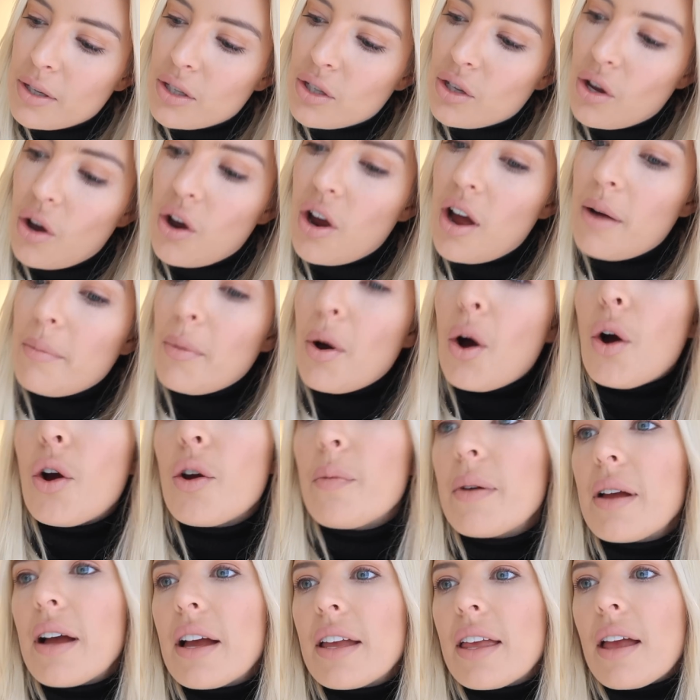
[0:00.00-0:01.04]
So I'm
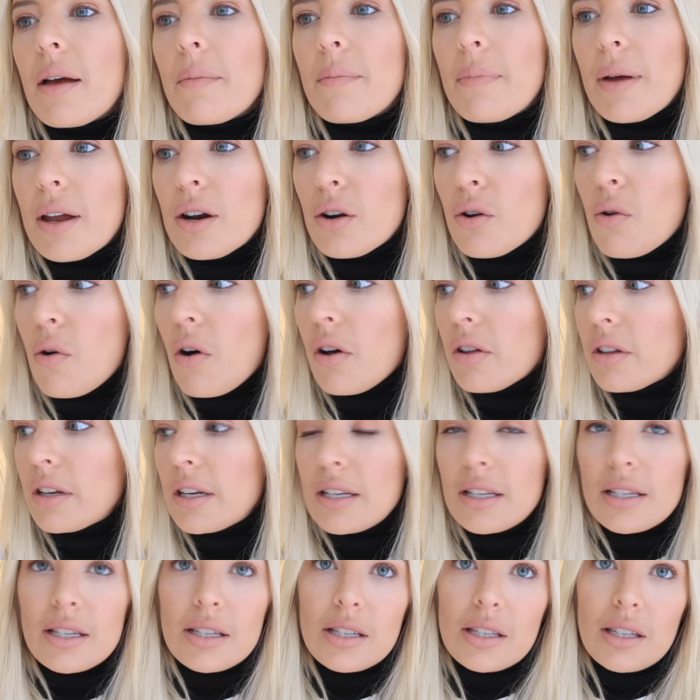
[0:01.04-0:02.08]
hoping I get better
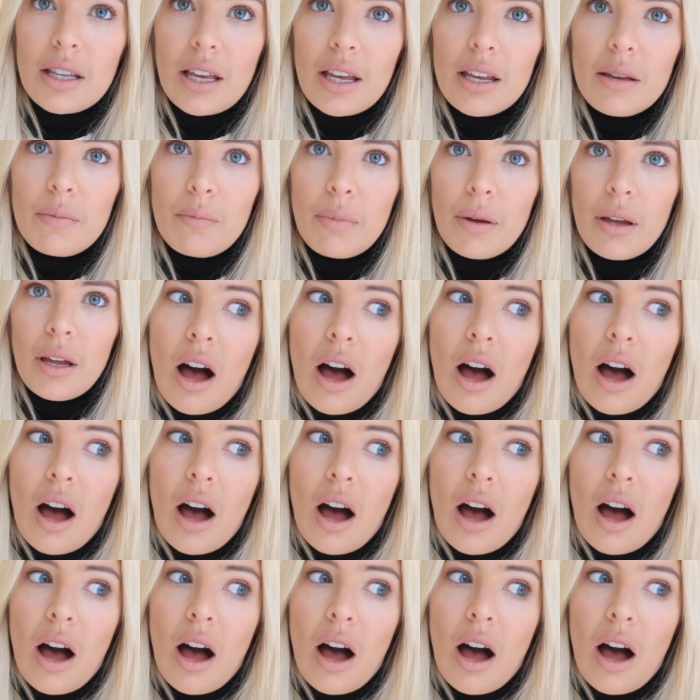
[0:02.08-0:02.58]
quality sleep.